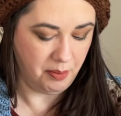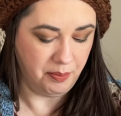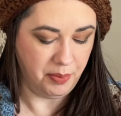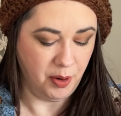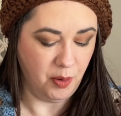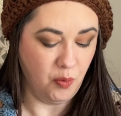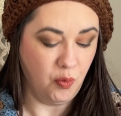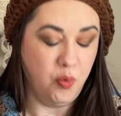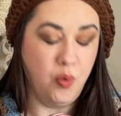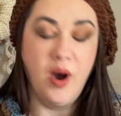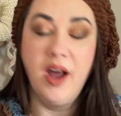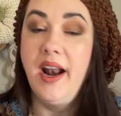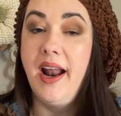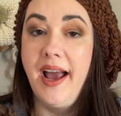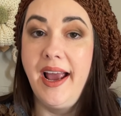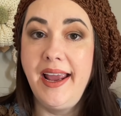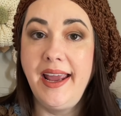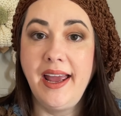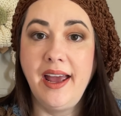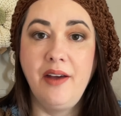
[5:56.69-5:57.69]
But what
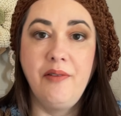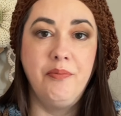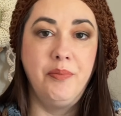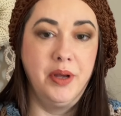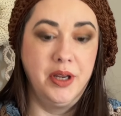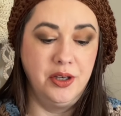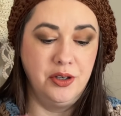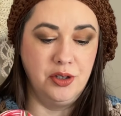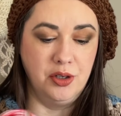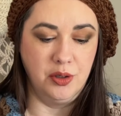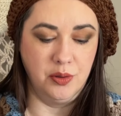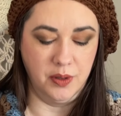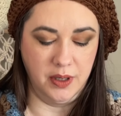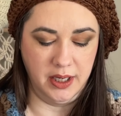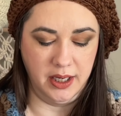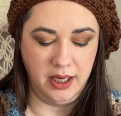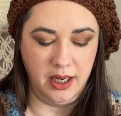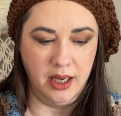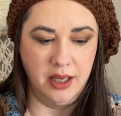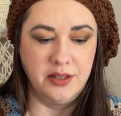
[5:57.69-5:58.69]
I have been
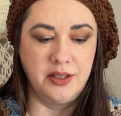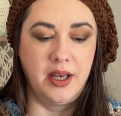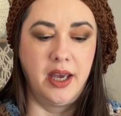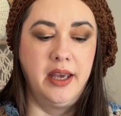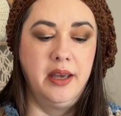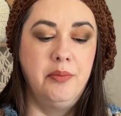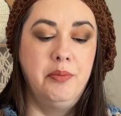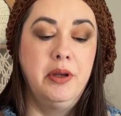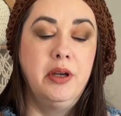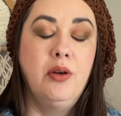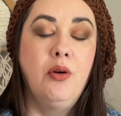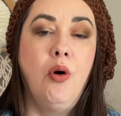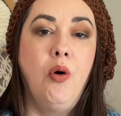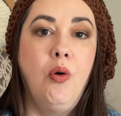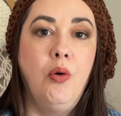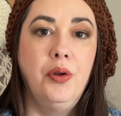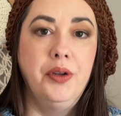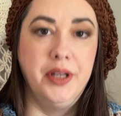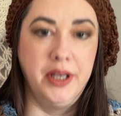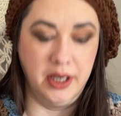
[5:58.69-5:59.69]
doing is I have been
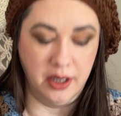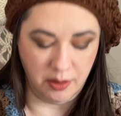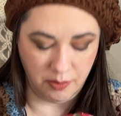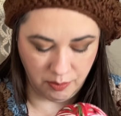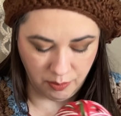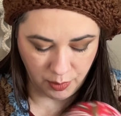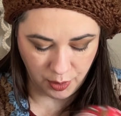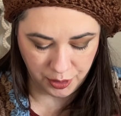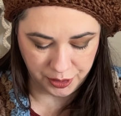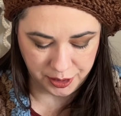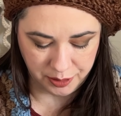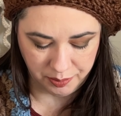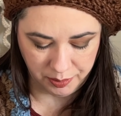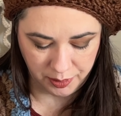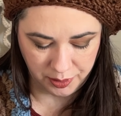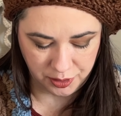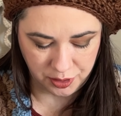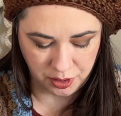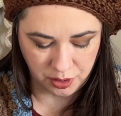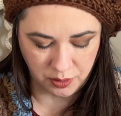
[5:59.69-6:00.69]
holding
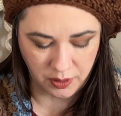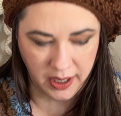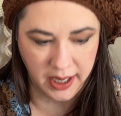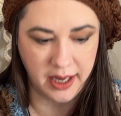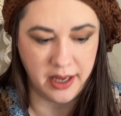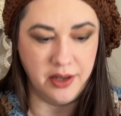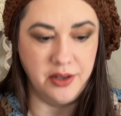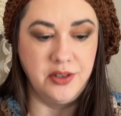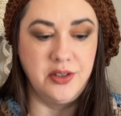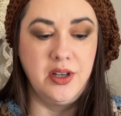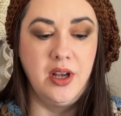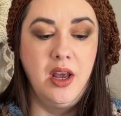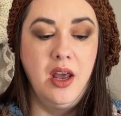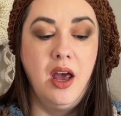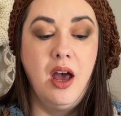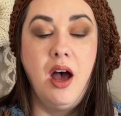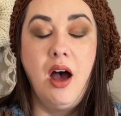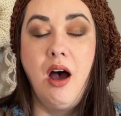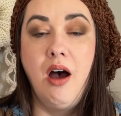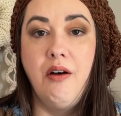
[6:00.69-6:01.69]
multiple strands
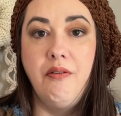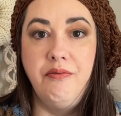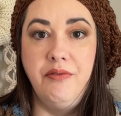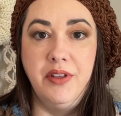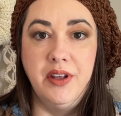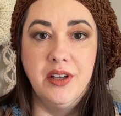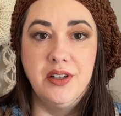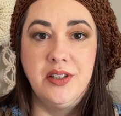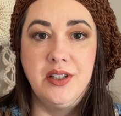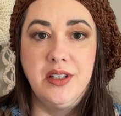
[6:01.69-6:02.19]
of this